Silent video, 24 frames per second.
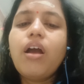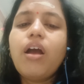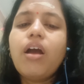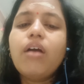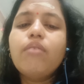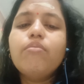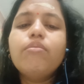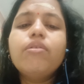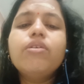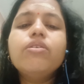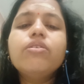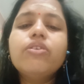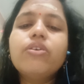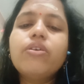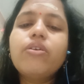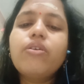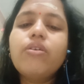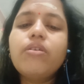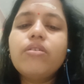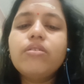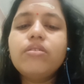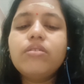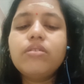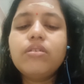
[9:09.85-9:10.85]
Among the
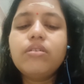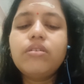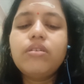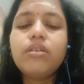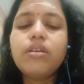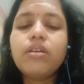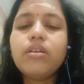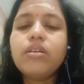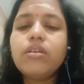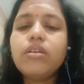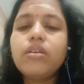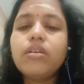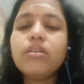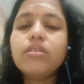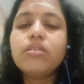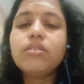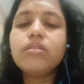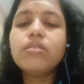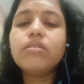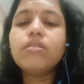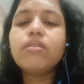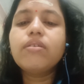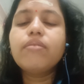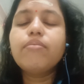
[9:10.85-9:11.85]
culture
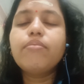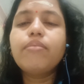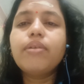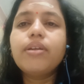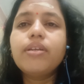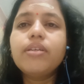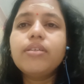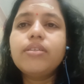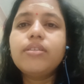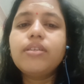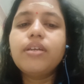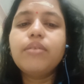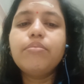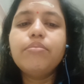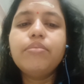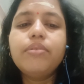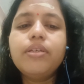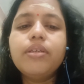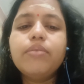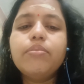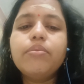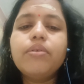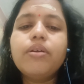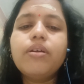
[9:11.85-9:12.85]
techniques, meristem
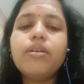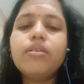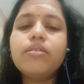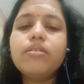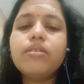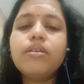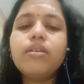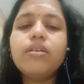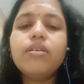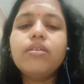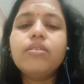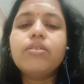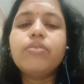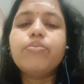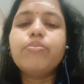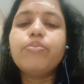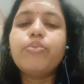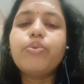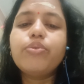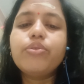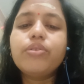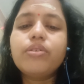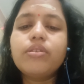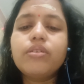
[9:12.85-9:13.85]
tip culture is the
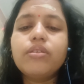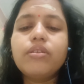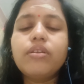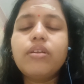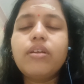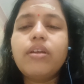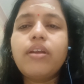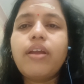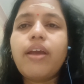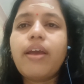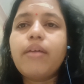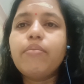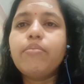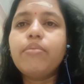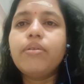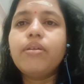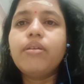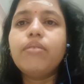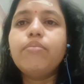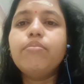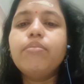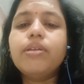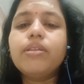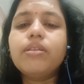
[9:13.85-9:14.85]
most
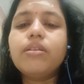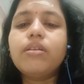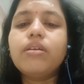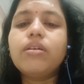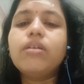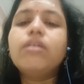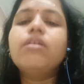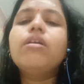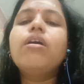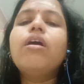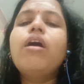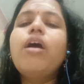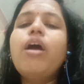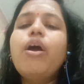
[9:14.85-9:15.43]
reliable method